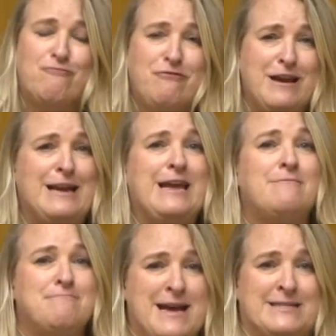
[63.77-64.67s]
really
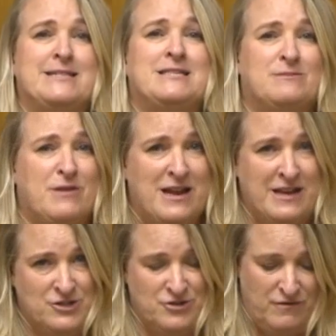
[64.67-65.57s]
matters to my
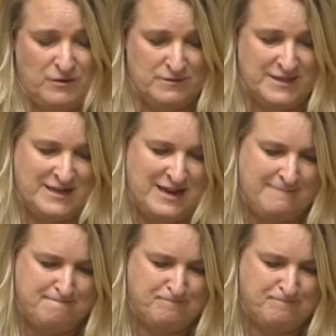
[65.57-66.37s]
electorate of North Sydney.